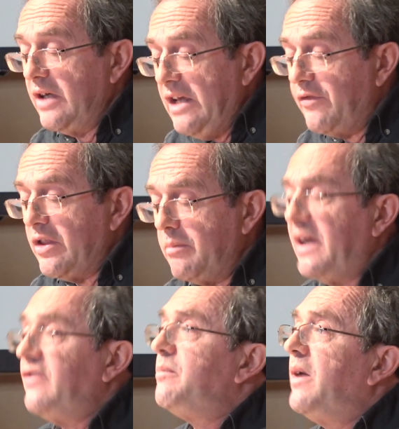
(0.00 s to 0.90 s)
even the
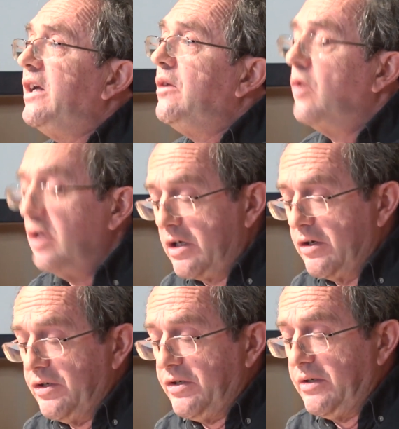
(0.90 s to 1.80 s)
best paid
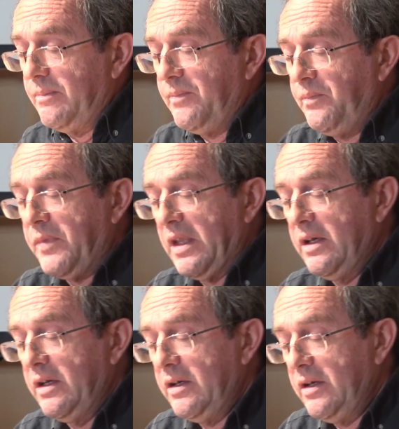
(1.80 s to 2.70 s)
workers.
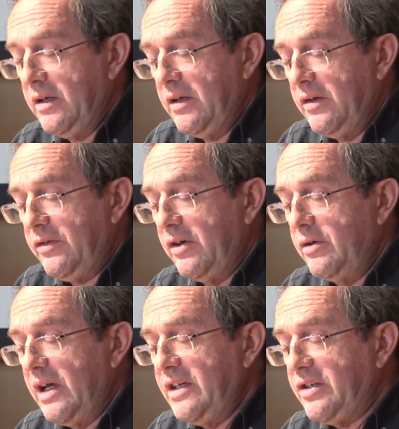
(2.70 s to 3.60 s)
So
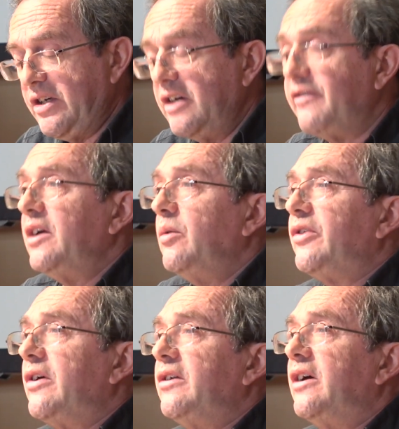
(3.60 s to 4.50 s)
a survey was
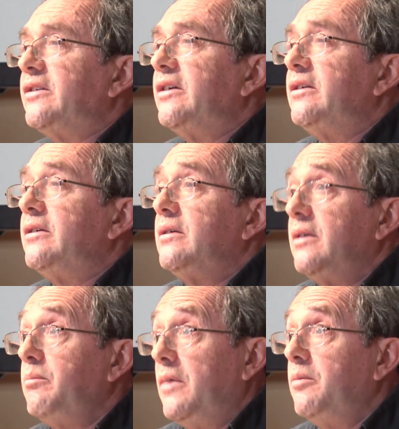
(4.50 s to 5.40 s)
conducted
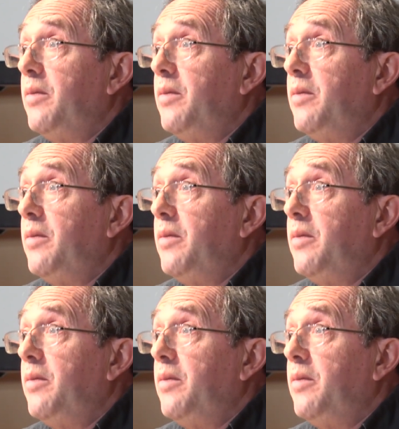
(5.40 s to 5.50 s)
and